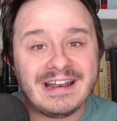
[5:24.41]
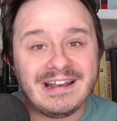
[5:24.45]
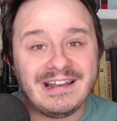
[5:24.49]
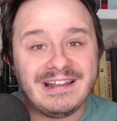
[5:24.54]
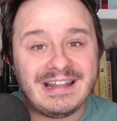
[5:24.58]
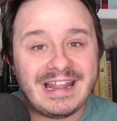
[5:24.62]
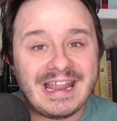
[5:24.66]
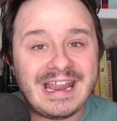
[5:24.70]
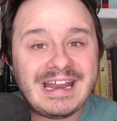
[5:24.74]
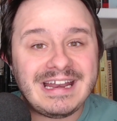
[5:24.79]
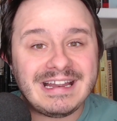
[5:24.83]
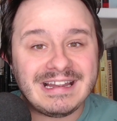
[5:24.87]

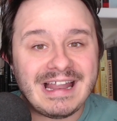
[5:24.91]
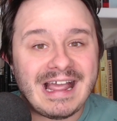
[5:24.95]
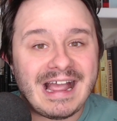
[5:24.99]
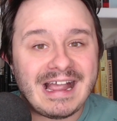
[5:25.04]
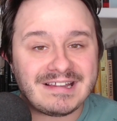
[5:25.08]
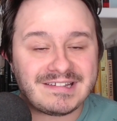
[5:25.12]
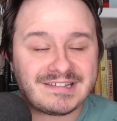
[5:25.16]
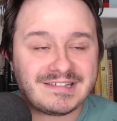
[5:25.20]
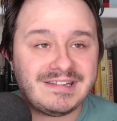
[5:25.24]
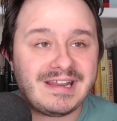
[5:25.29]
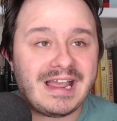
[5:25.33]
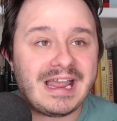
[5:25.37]
late
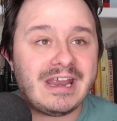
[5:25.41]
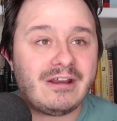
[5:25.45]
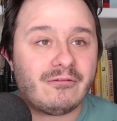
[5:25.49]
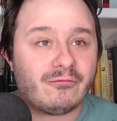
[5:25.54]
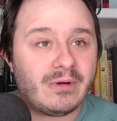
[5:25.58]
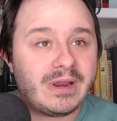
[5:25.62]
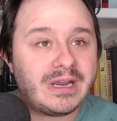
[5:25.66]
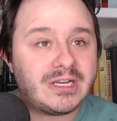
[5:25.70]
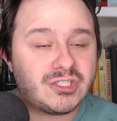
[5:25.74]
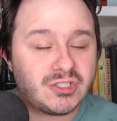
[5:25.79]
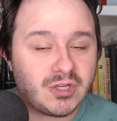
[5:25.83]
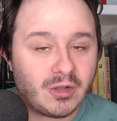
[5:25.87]
last night,
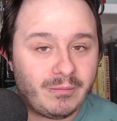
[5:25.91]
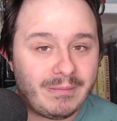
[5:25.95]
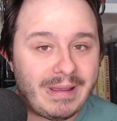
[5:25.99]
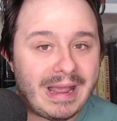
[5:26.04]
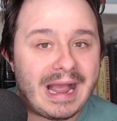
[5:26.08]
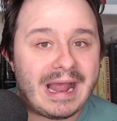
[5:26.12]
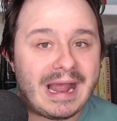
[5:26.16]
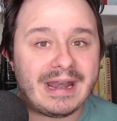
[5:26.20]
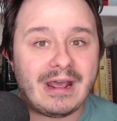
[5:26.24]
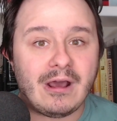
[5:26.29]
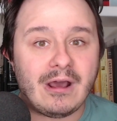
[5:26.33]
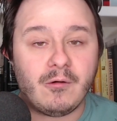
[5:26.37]
Rachel
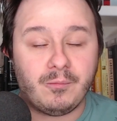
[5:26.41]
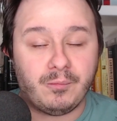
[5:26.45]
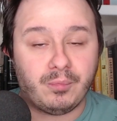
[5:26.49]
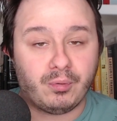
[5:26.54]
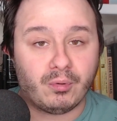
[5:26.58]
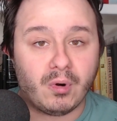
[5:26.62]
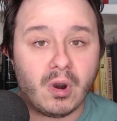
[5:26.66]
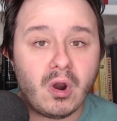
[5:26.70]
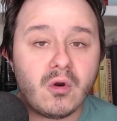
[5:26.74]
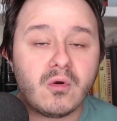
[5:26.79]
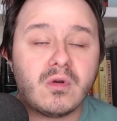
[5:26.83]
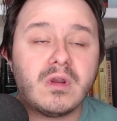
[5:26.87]
Maddow
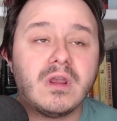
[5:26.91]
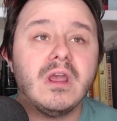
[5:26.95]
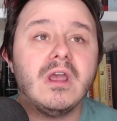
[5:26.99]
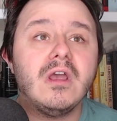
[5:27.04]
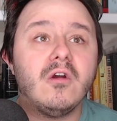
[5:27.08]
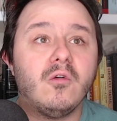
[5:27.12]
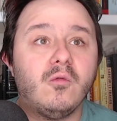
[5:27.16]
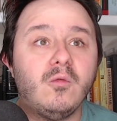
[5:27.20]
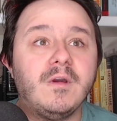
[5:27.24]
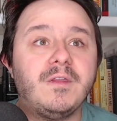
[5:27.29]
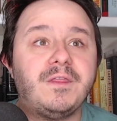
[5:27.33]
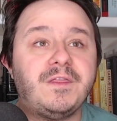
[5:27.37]
broke
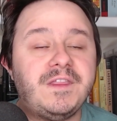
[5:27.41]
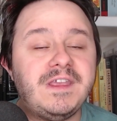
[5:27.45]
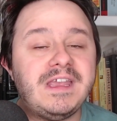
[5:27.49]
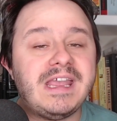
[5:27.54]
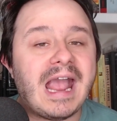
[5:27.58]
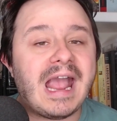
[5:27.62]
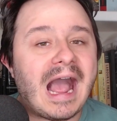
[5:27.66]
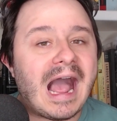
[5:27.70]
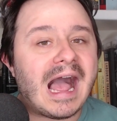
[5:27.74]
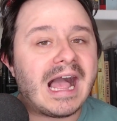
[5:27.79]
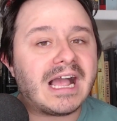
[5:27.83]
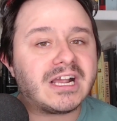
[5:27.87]
with
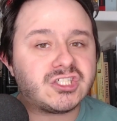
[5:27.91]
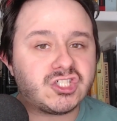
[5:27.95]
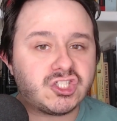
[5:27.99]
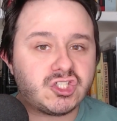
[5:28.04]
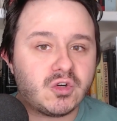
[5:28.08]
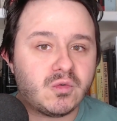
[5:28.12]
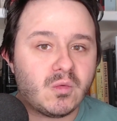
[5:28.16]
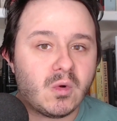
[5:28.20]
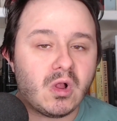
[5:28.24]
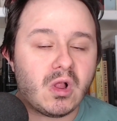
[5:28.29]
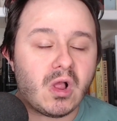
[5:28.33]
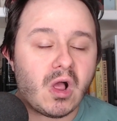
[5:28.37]
the
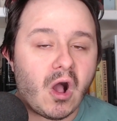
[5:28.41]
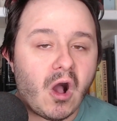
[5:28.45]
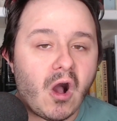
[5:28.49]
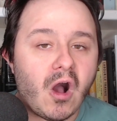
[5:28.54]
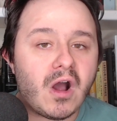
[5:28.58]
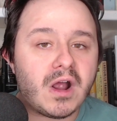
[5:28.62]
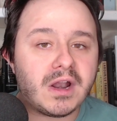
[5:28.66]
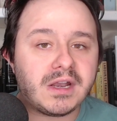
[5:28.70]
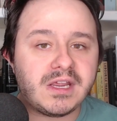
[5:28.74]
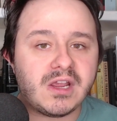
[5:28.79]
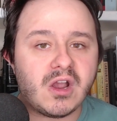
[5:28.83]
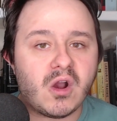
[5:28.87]
actual actual
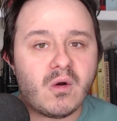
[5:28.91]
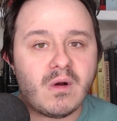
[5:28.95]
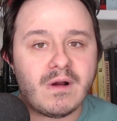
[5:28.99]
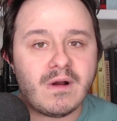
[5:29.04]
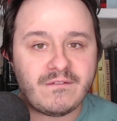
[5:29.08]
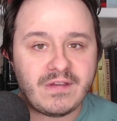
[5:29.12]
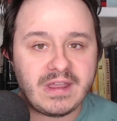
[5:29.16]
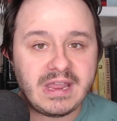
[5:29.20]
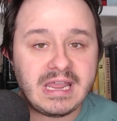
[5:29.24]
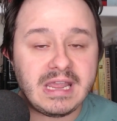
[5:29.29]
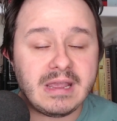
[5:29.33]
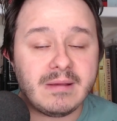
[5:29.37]
audio
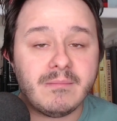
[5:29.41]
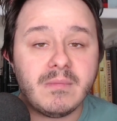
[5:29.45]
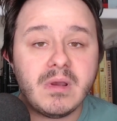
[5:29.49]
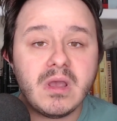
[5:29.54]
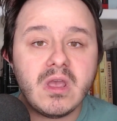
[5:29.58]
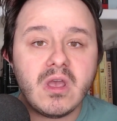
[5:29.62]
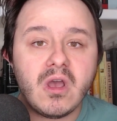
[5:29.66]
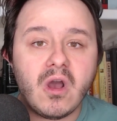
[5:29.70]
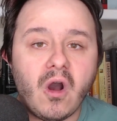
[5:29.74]
of him